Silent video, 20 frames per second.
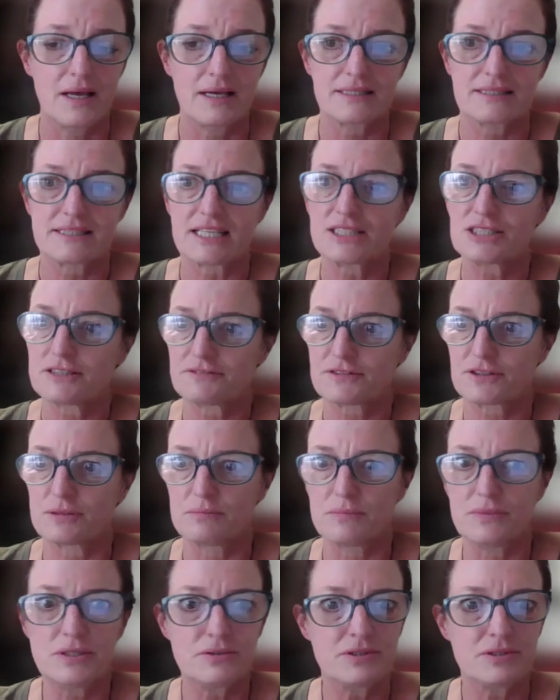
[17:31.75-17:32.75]
sense of
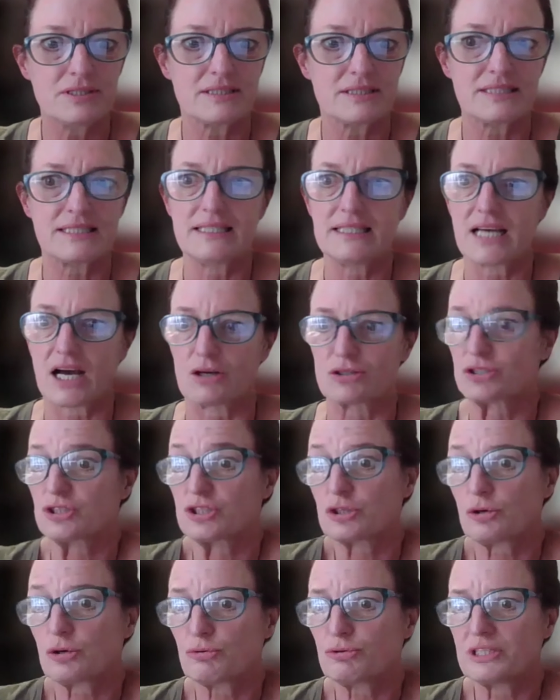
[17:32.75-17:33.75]
community, our
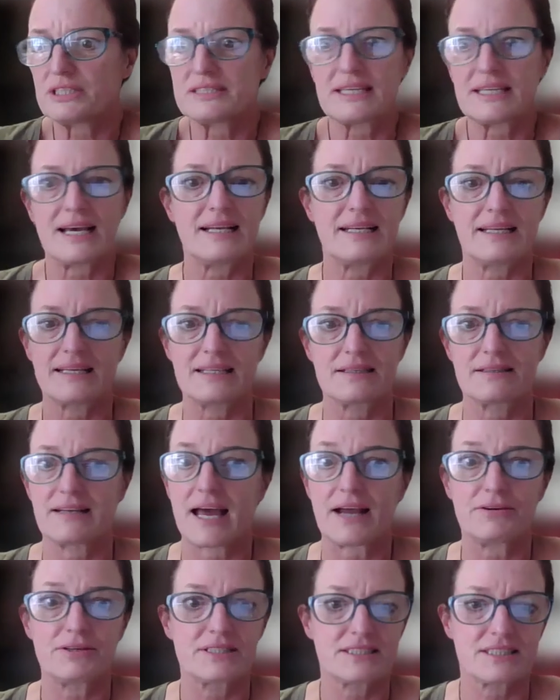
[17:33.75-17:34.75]
storytelling,
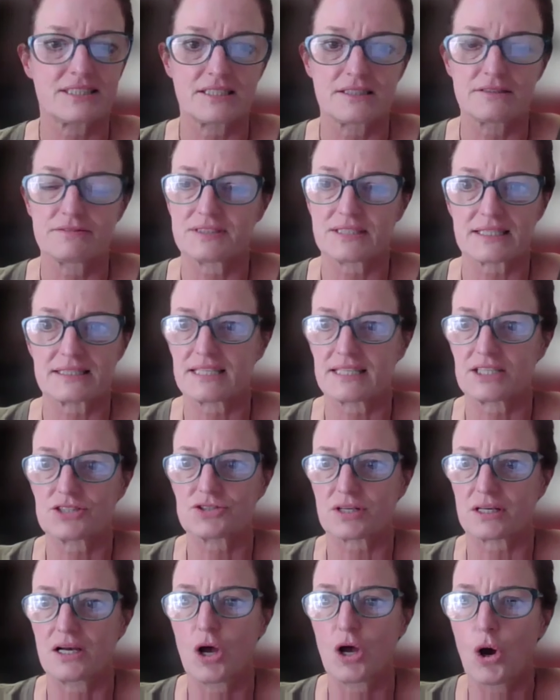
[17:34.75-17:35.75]
narratives,
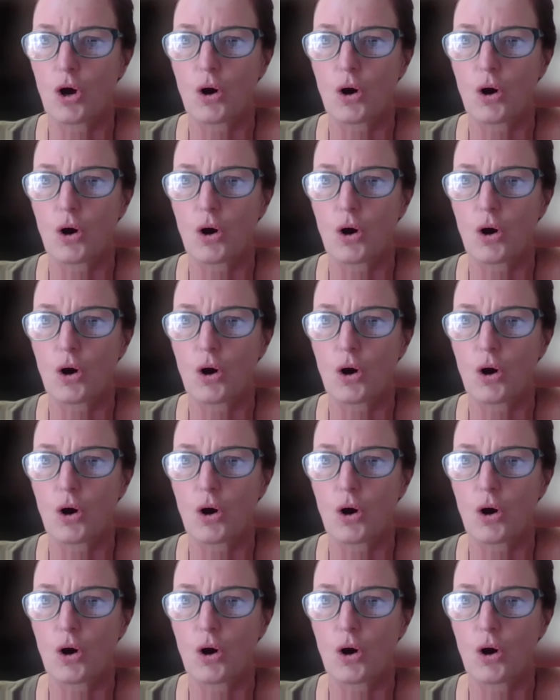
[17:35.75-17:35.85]
etc.,